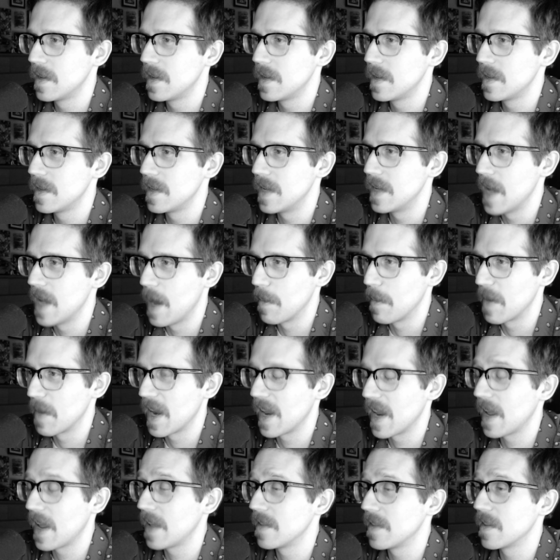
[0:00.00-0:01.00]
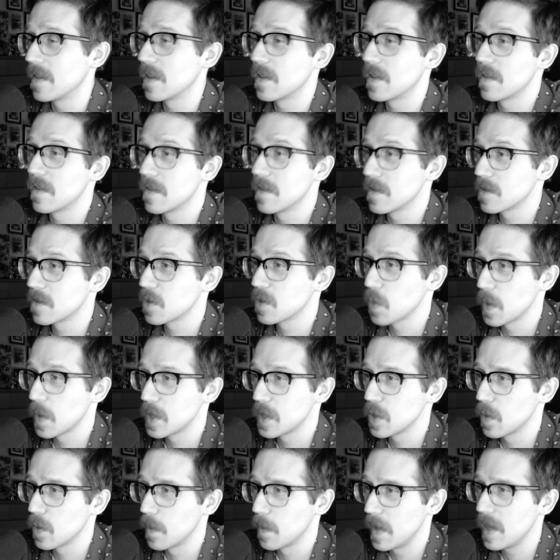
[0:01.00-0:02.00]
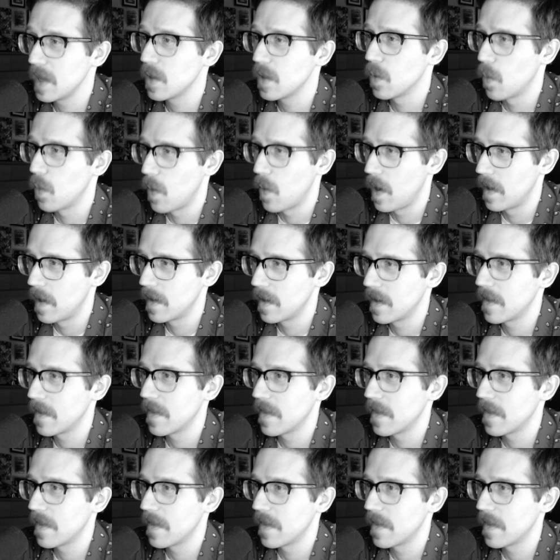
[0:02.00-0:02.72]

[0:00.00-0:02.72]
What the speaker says: dominate, and the Switch will be the one